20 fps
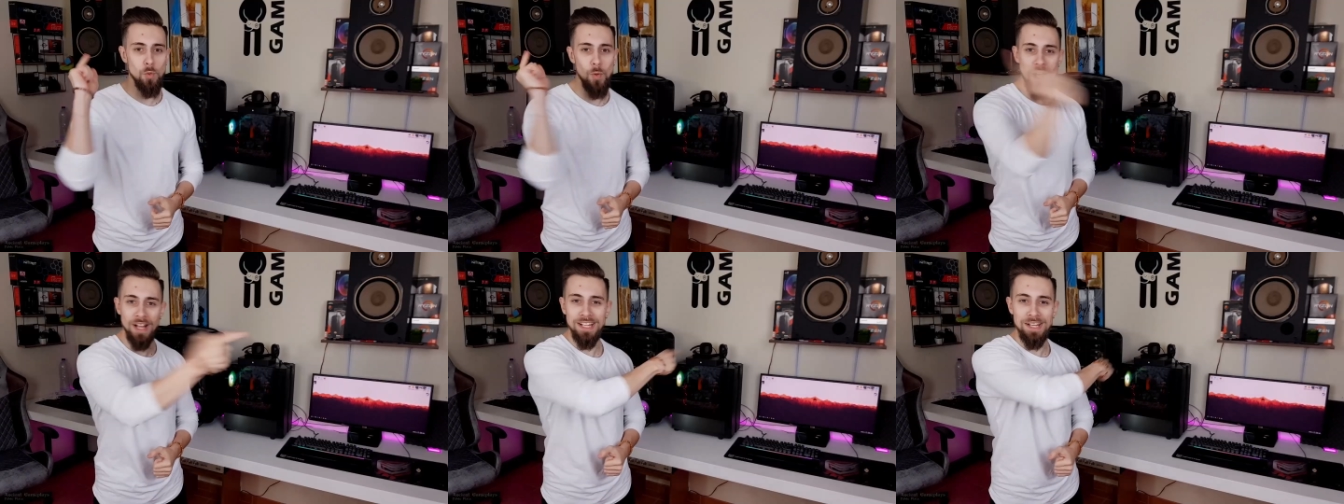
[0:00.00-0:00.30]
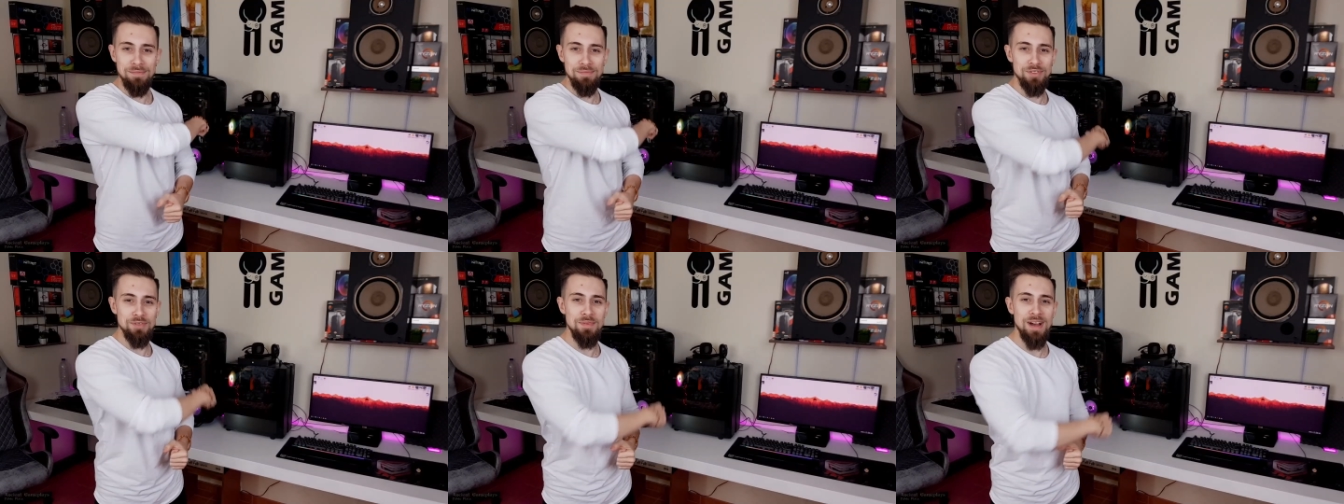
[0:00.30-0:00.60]

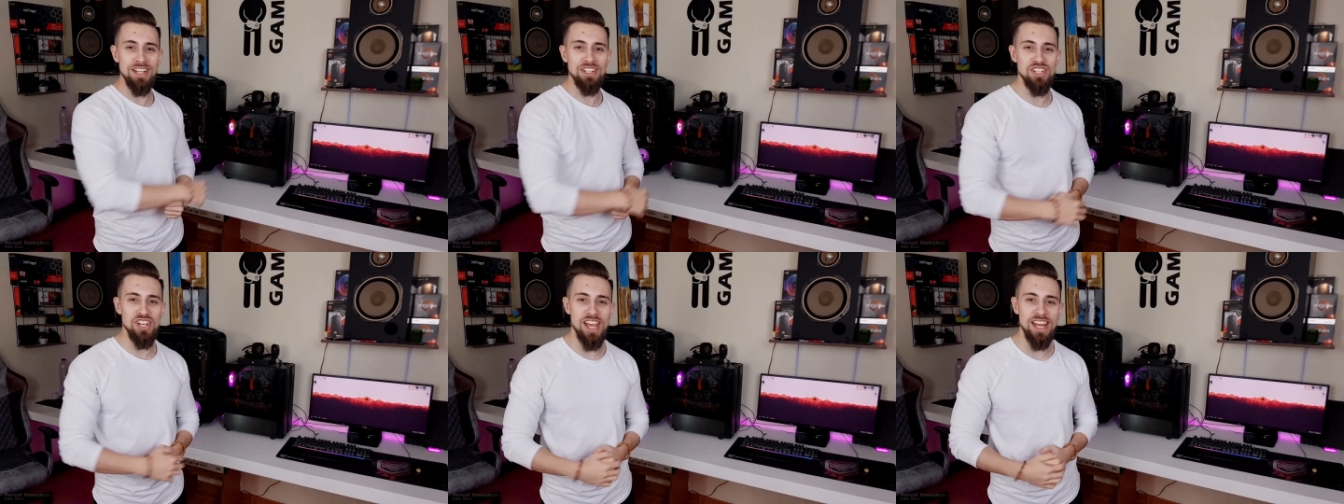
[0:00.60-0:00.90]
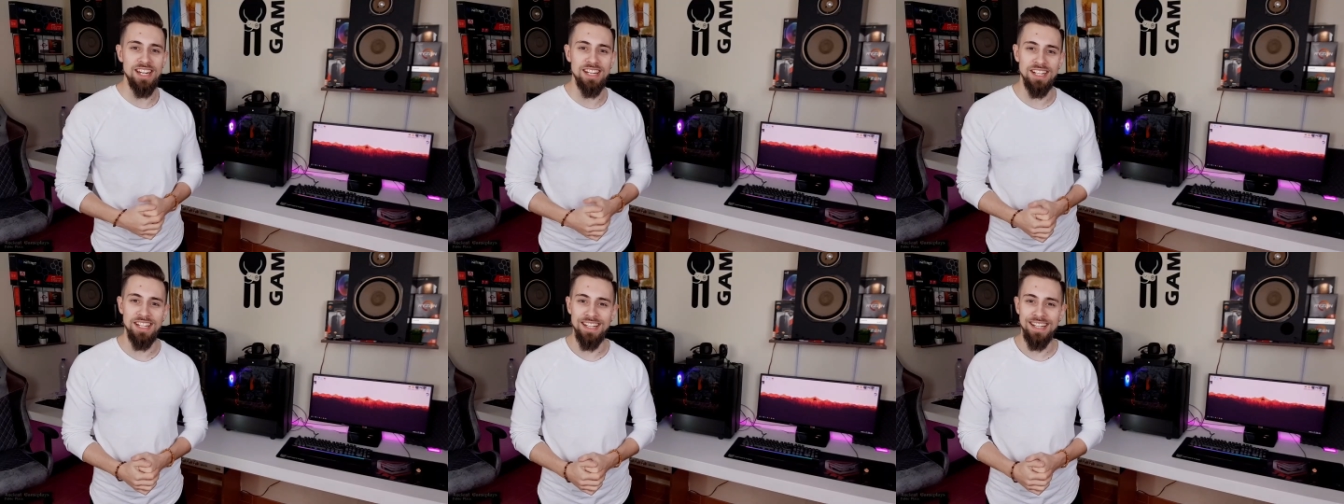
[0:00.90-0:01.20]
welcome to my
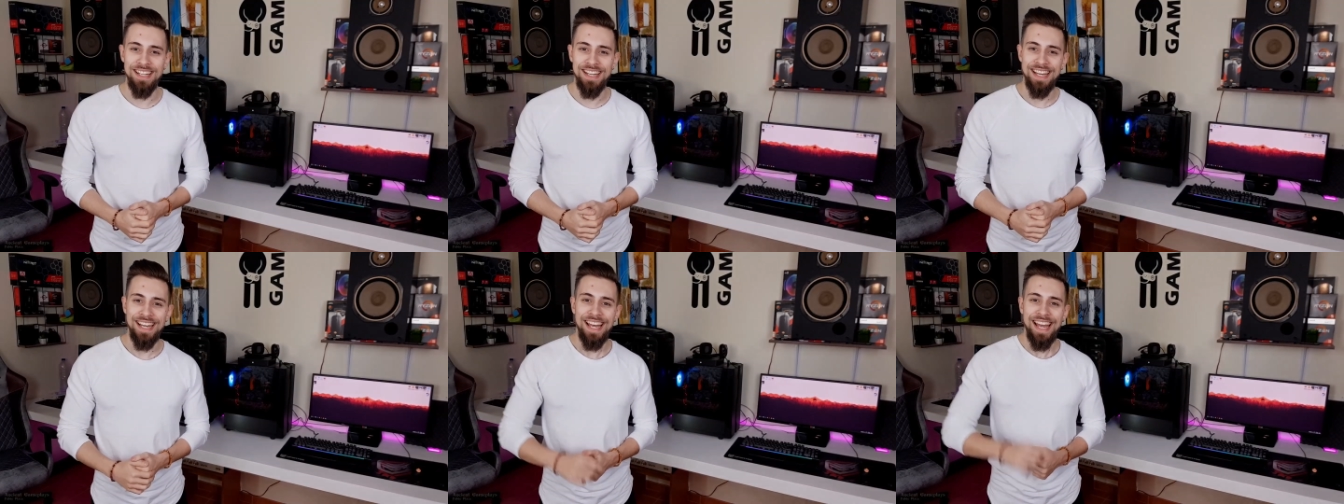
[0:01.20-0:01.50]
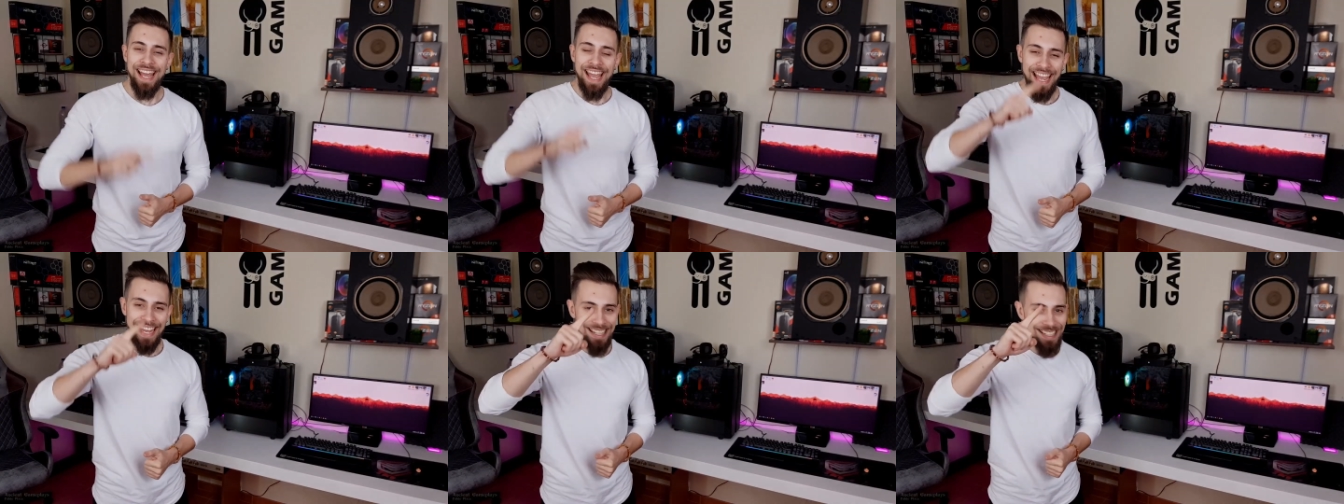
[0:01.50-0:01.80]
channel
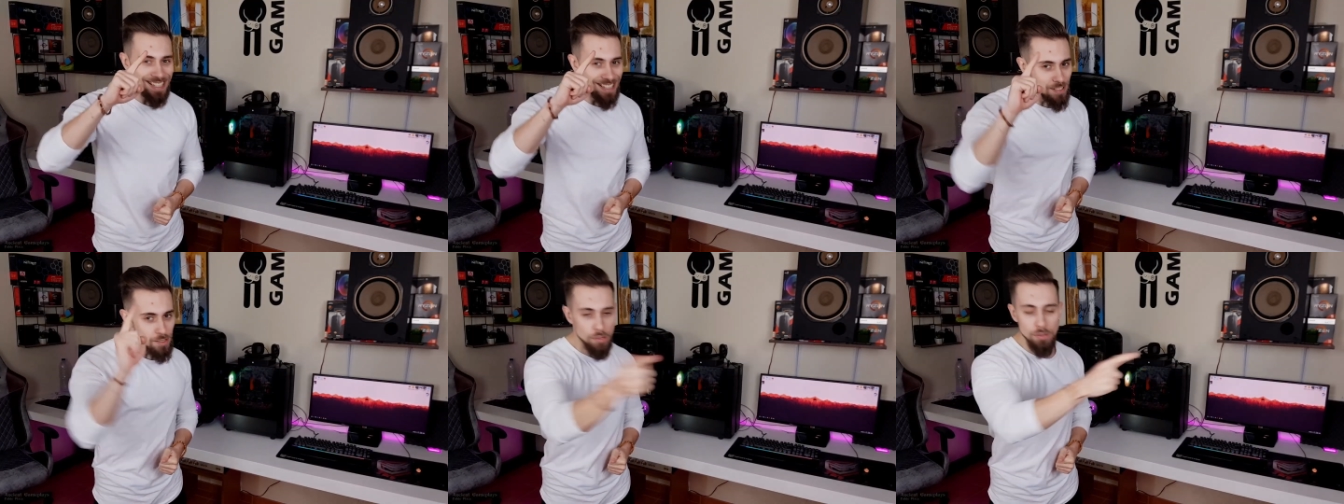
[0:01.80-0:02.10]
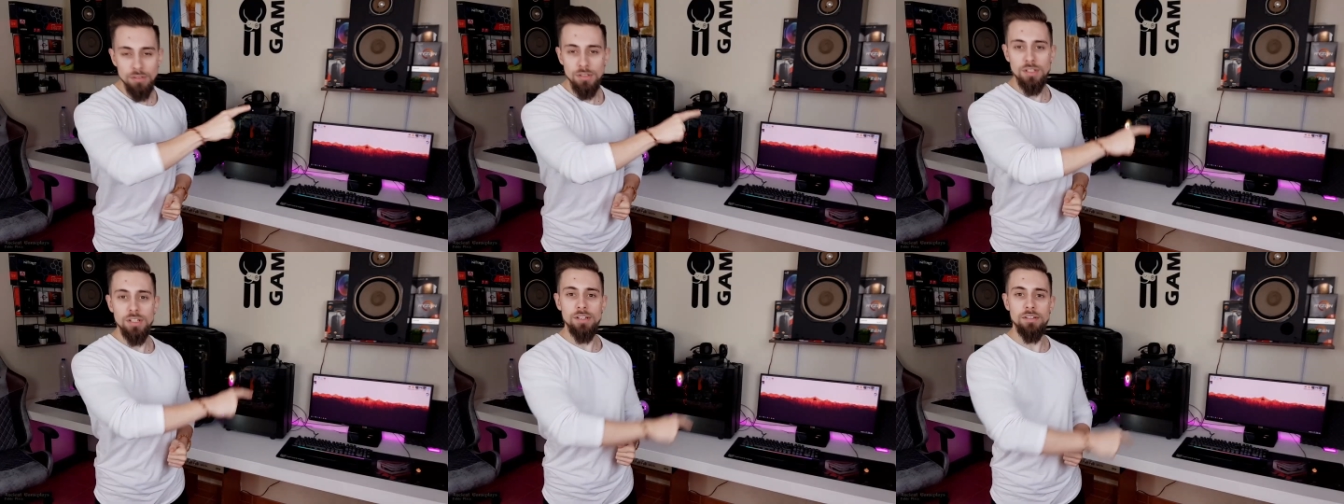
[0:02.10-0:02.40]
and
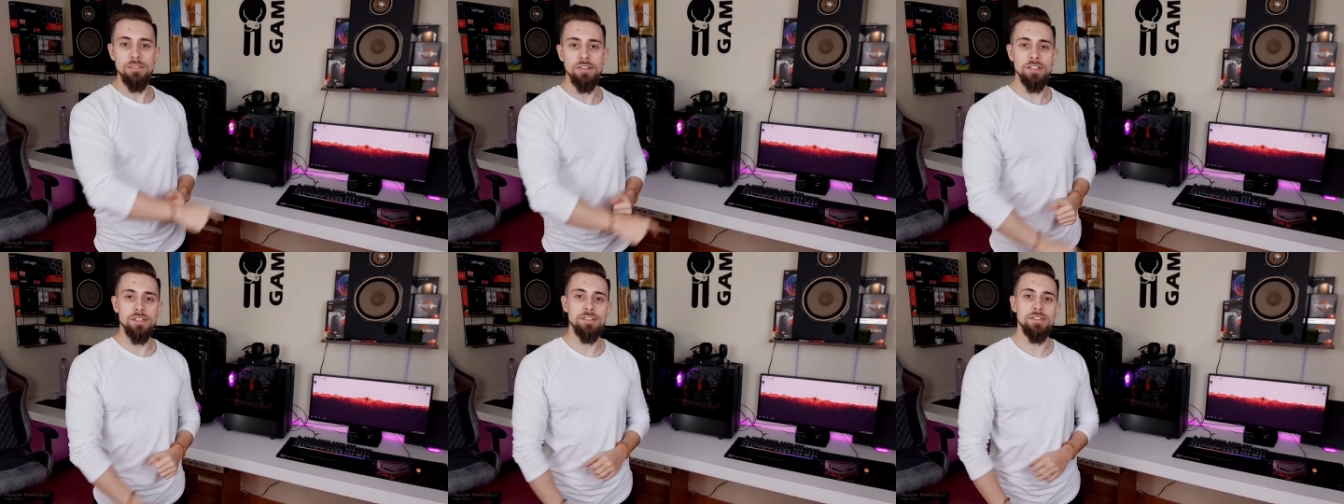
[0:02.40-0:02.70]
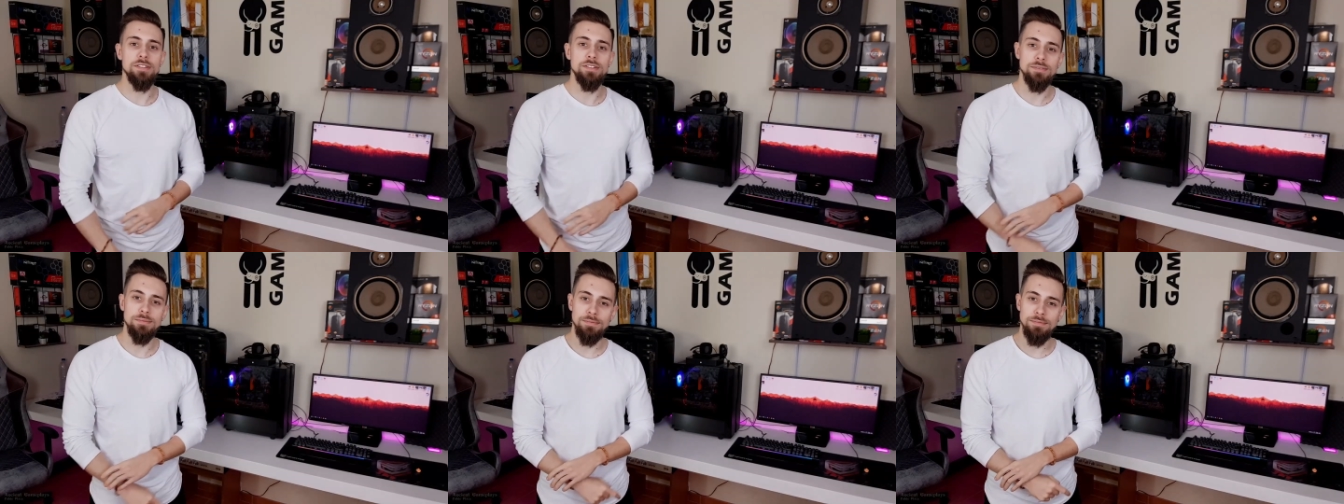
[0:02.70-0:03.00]
don't leave
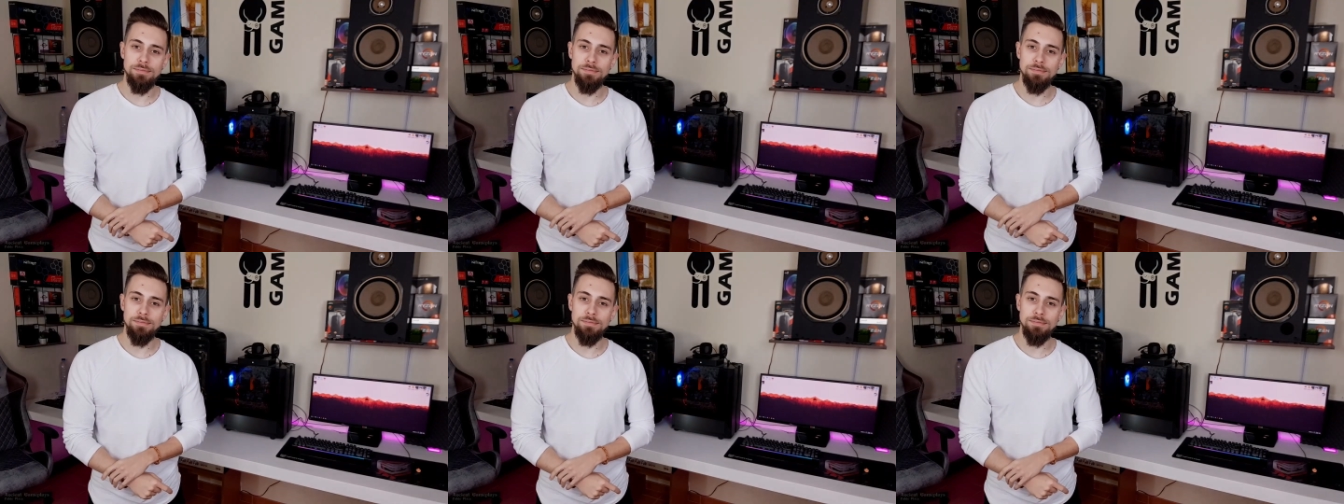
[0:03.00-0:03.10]
it.